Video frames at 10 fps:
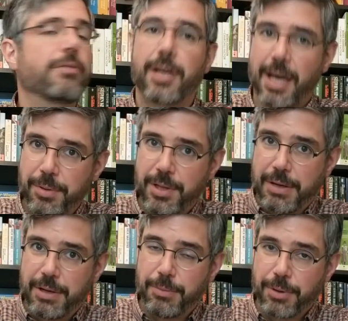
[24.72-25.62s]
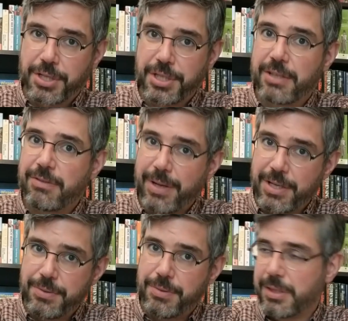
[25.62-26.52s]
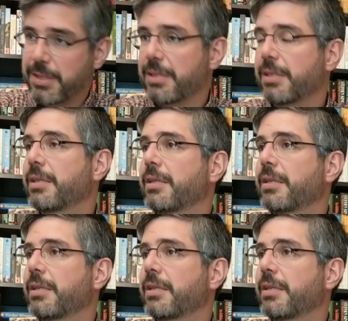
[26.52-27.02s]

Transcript: vocabulary worksheets for my students.